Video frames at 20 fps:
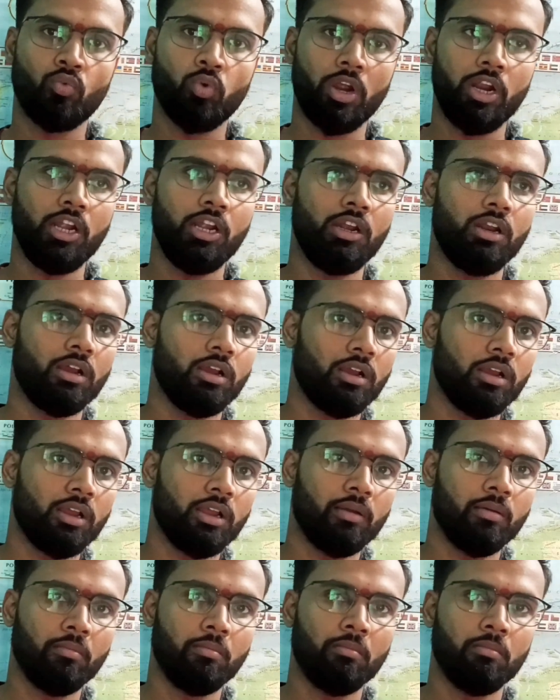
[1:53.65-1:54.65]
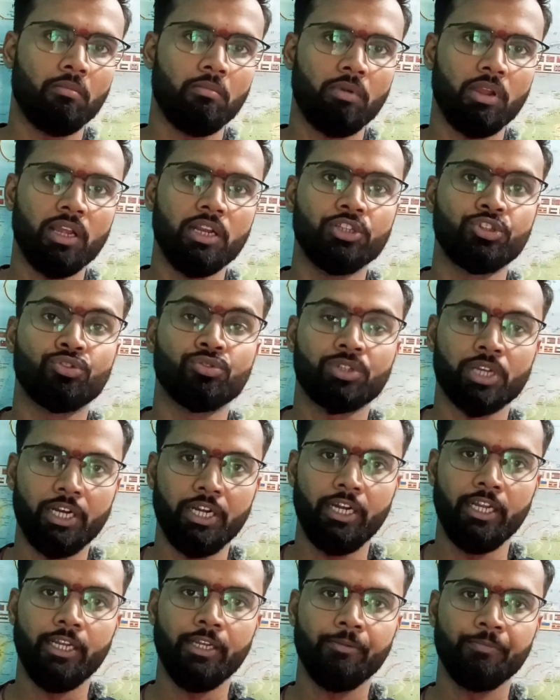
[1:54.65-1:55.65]
coined in
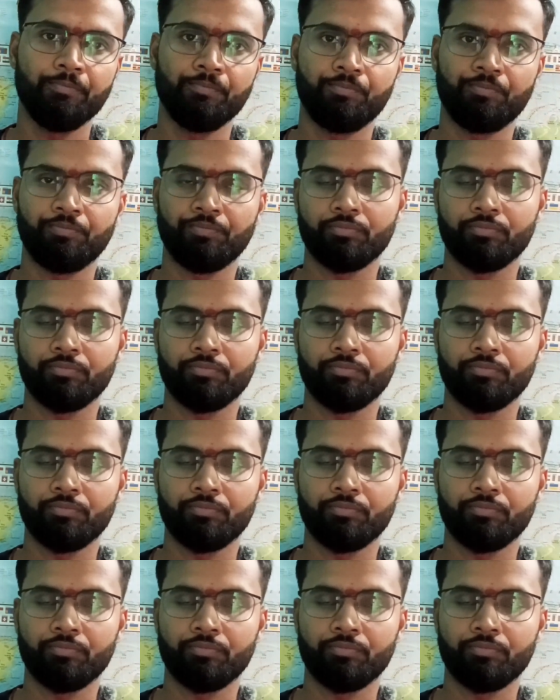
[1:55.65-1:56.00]
society,